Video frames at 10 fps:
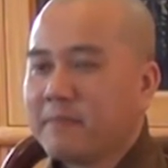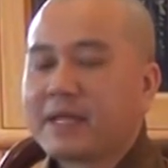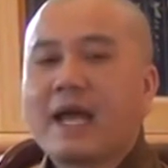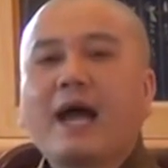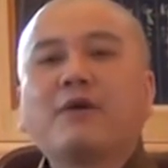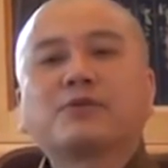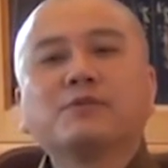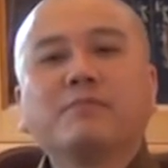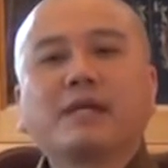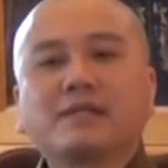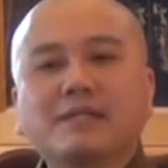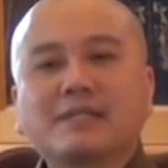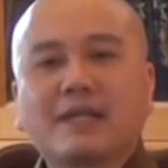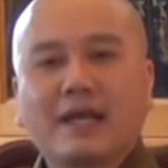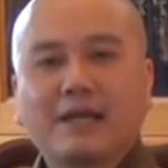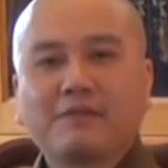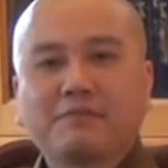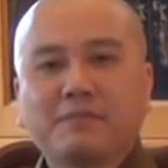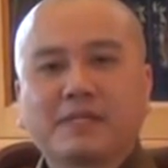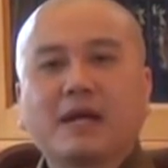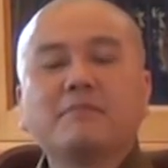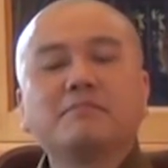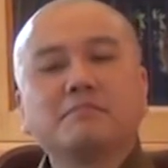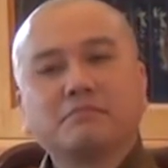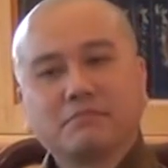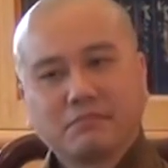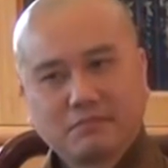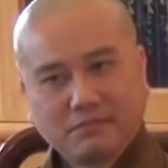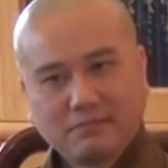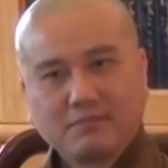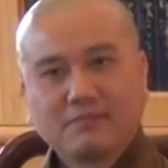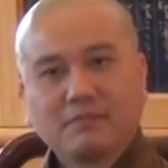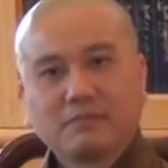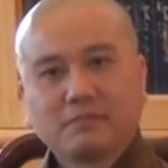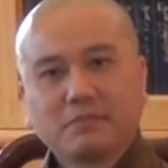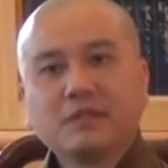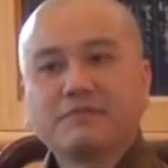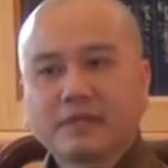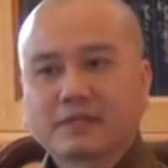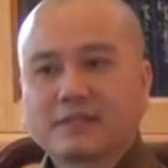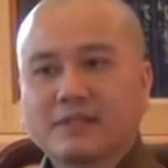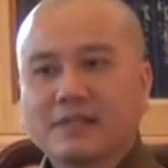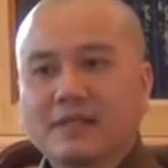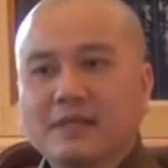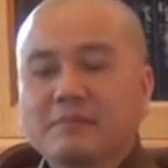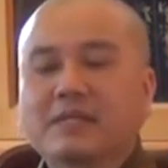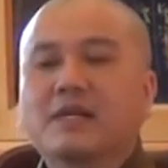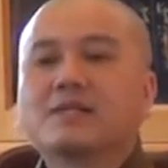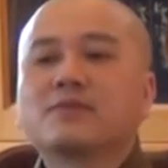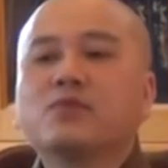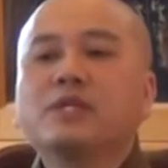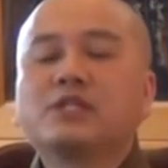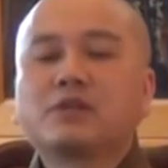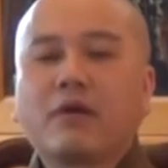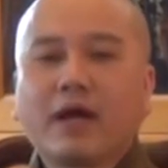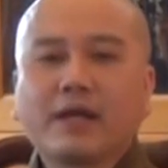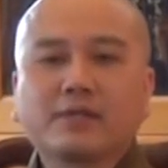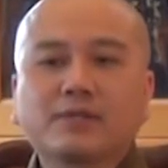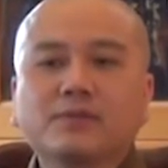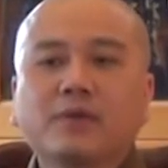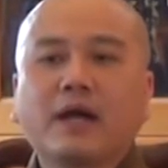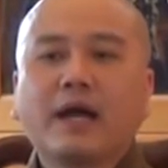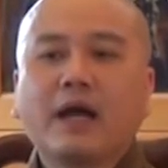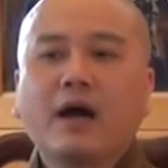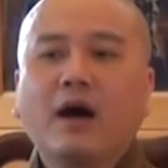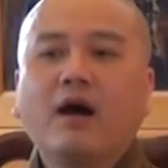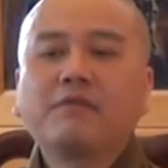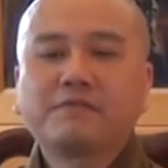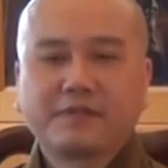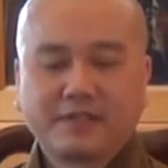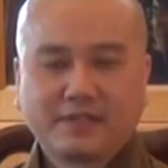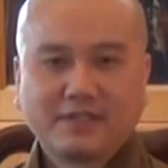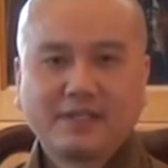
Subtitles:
But how to make this life become perfect? Because we try to offer